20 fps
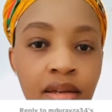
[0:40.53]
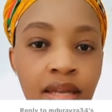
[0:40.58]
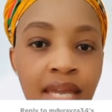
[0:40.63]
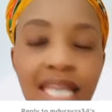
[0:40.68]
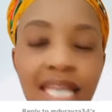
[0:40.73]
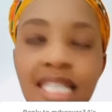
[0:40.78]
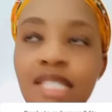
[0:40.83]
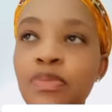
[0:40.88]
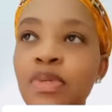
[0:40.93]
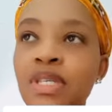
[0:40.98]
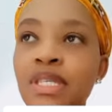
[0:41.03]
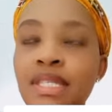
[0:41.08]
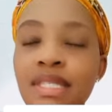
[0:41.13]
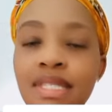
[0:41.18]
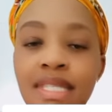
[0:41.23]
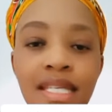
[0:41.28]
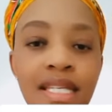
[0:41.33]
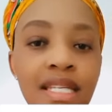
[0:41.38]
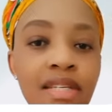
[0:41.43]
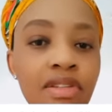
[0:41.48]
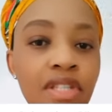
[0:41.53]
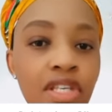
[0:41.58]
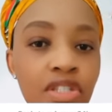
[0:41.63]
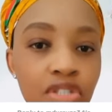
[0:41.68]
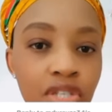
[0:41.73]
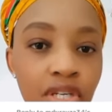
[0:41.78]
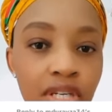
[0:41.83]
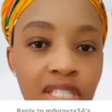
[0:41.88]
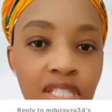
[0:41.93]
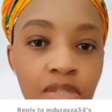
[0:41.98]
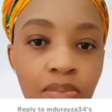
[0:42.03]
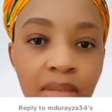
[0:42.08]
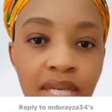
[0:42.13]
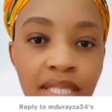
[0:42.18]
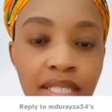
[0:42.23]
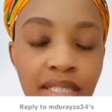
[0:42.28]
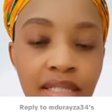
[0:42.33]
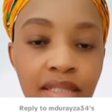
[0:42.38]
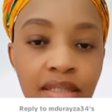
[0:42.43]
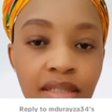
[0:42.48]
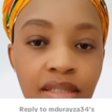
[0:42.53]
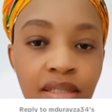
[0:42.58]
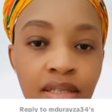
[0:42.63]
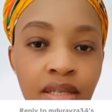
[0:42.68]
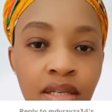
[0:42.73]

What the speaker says: has been stealing the church money.